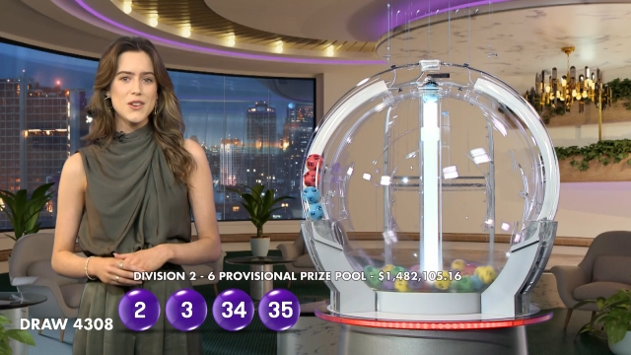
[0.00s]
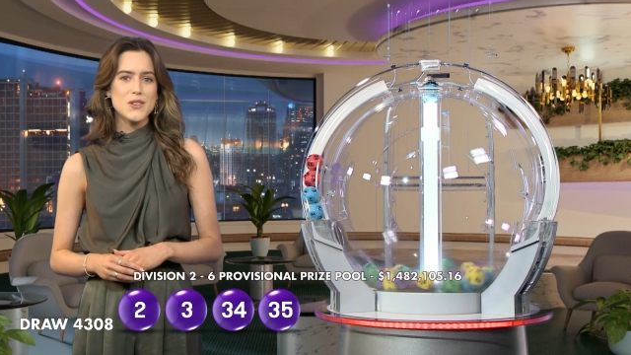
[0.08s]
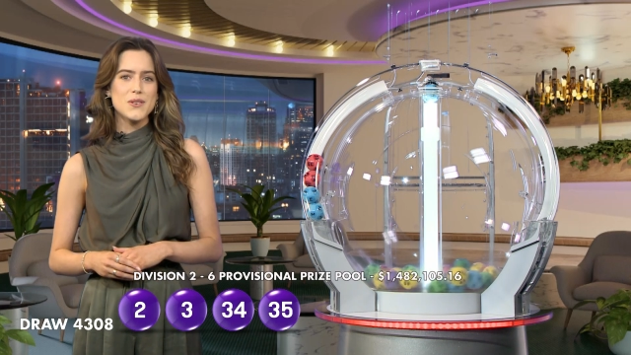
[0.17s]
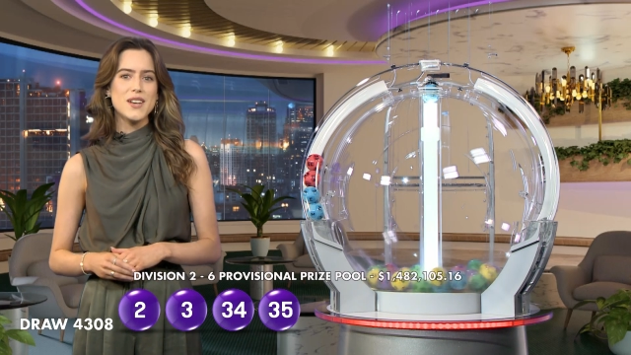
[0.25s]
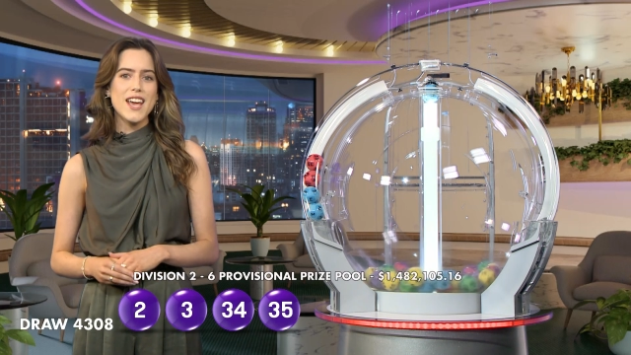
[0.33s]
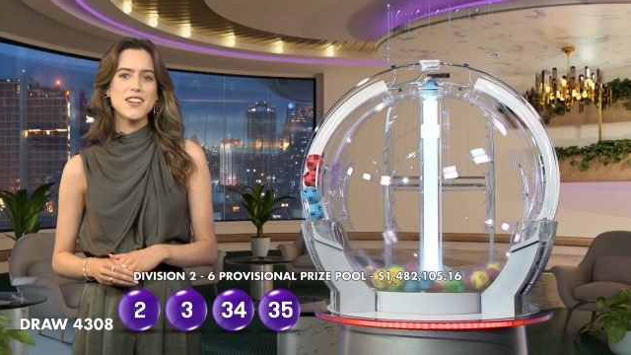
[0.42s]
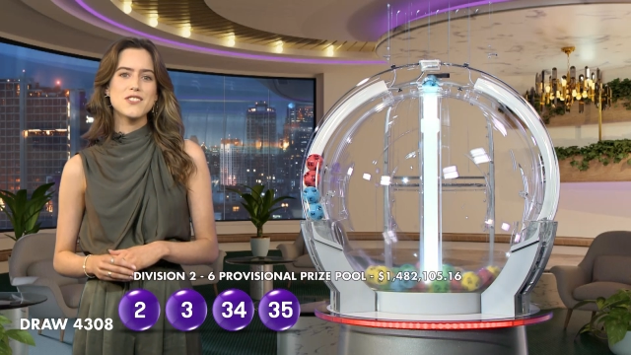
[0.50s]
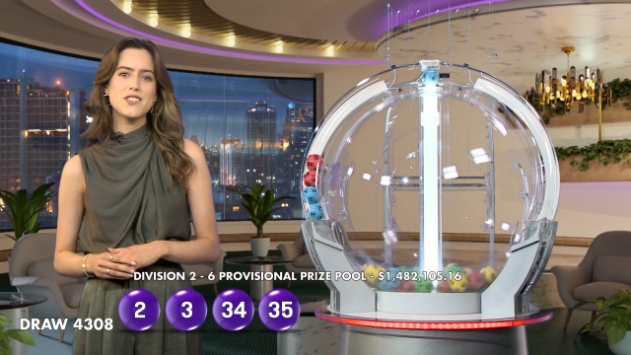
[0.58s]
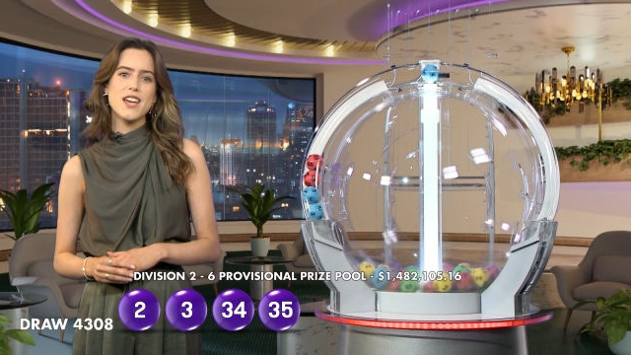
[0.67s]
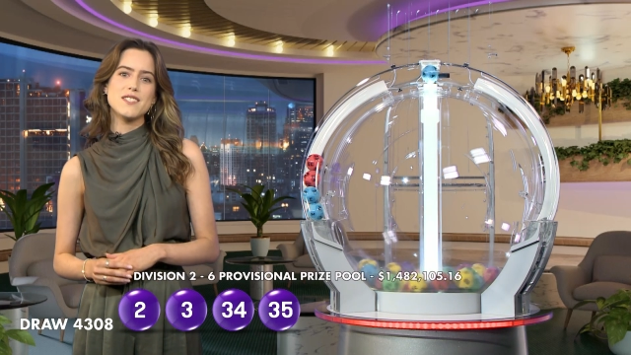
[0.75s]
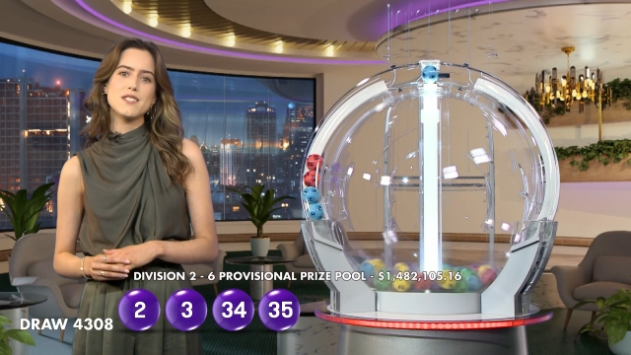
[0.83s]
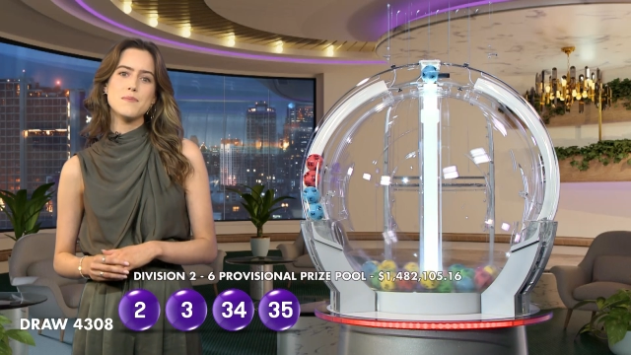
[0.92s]
Your next
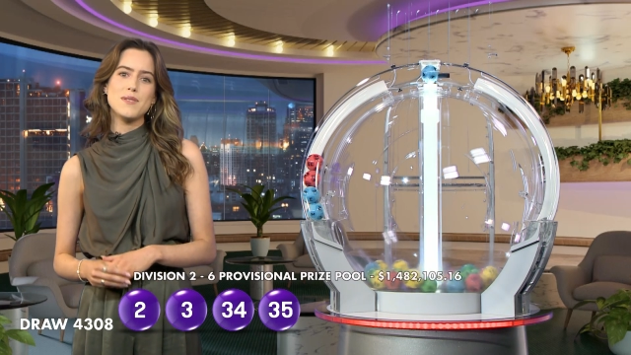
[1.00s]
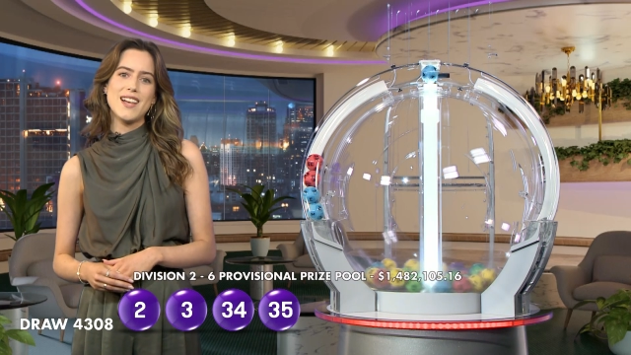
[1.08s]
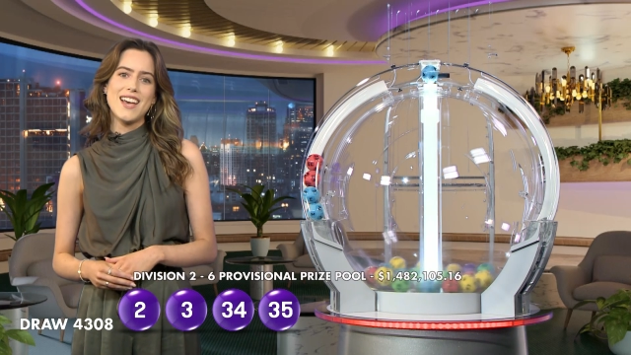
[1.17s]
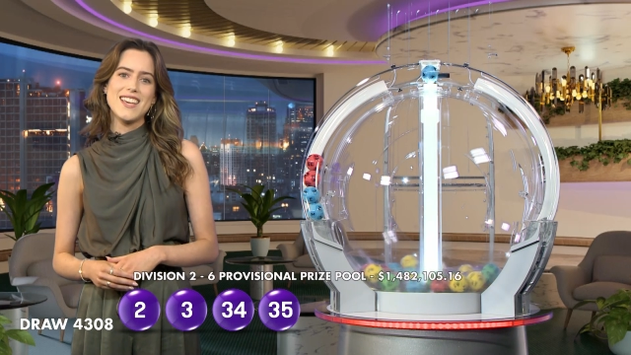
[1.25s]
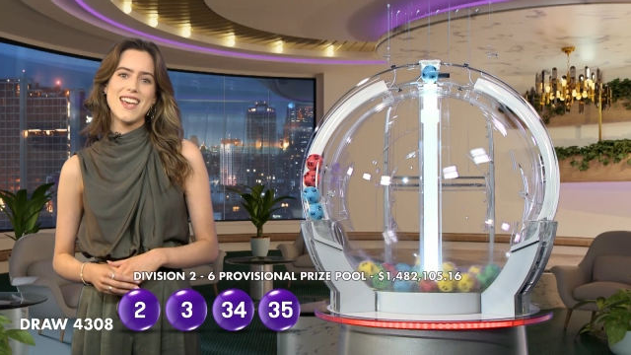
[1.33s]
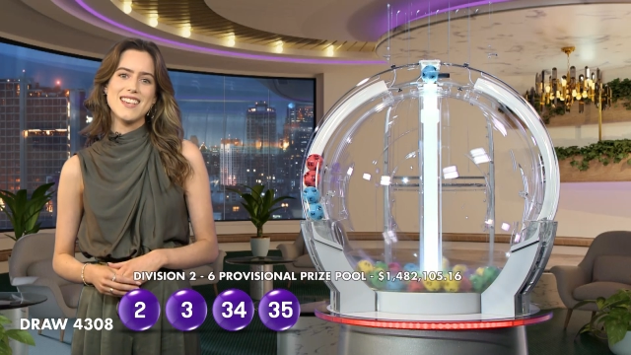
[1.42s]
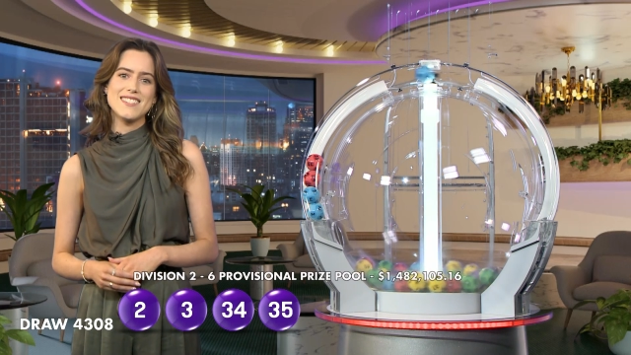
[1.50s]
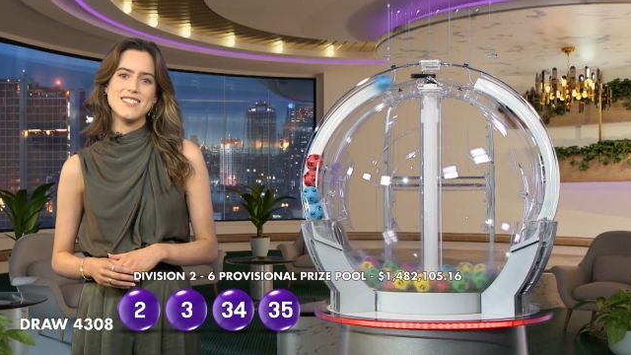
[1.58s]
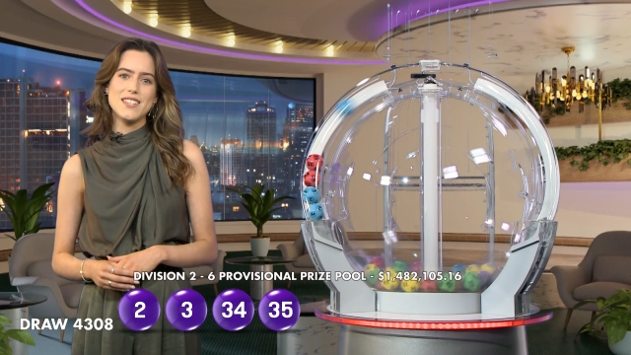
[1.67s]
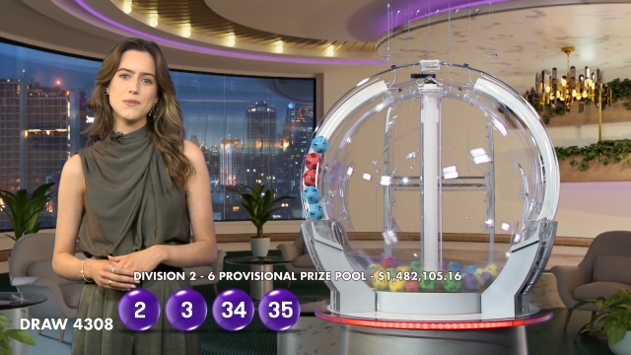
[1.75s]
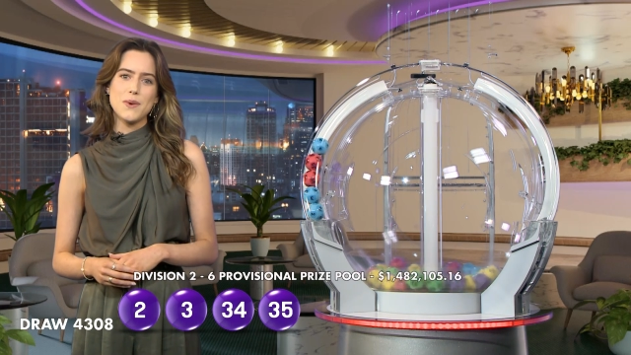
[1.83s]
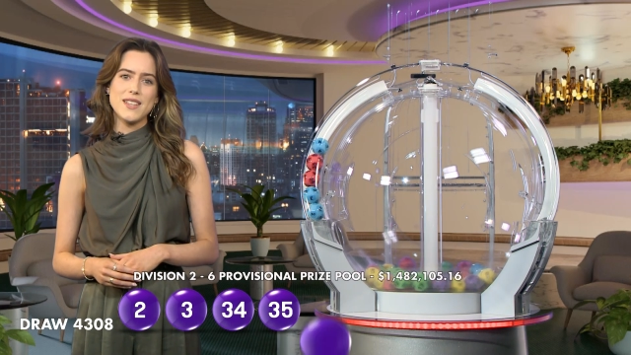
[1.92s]
chance to play is
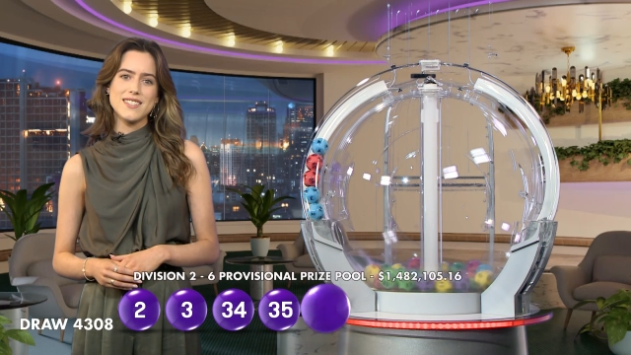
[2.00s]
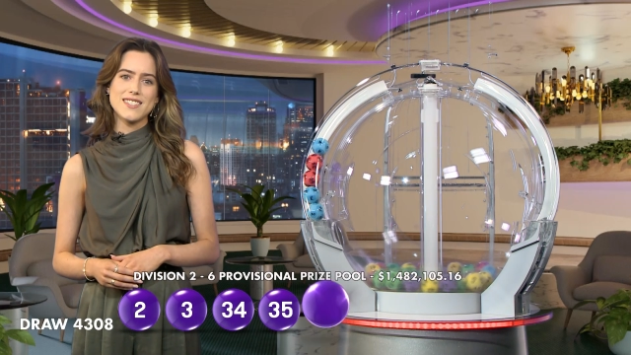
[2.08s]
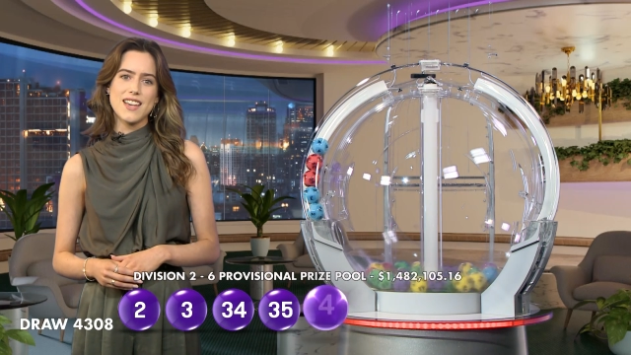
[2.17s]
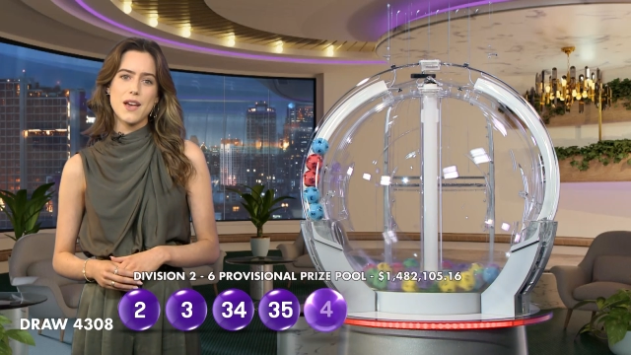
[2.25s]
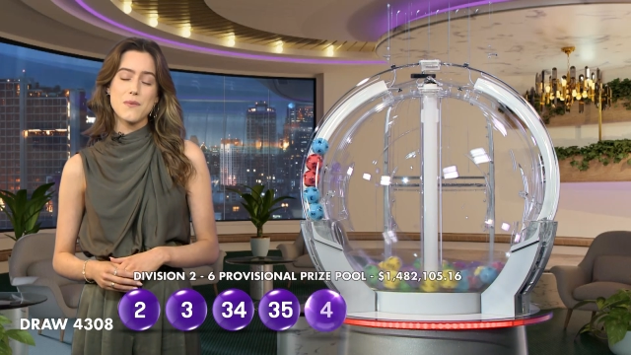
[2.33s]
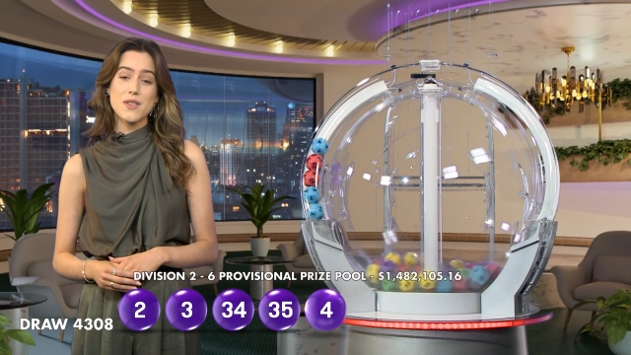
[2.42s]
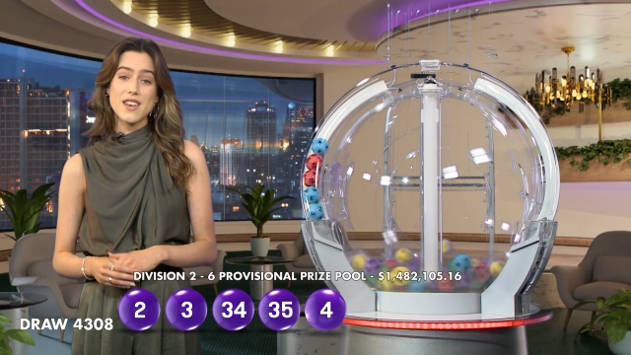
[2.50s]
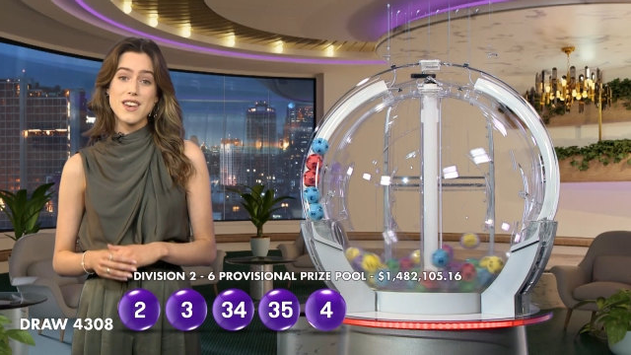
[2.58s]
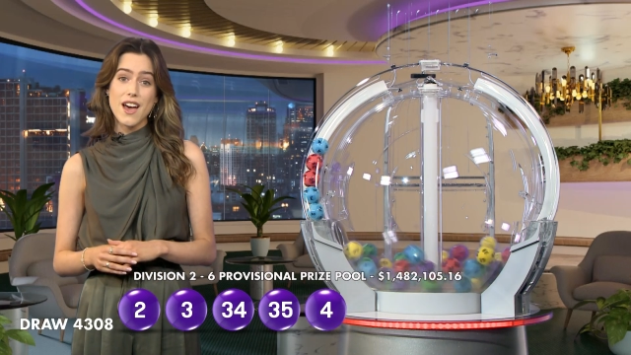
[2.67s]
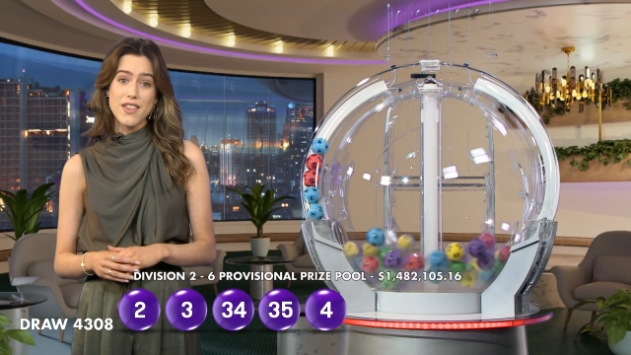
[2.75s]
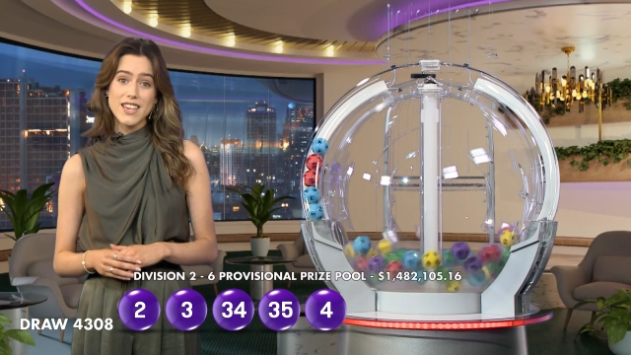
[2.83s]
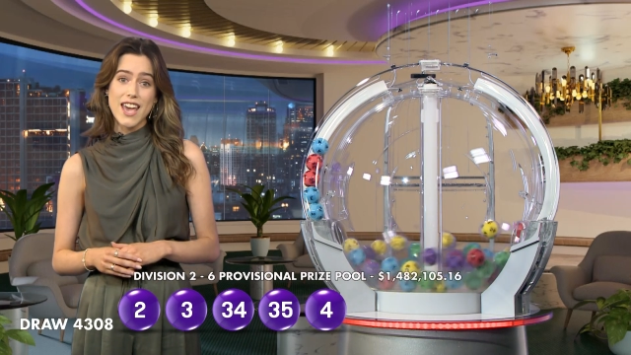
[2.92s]
this Wednesday with another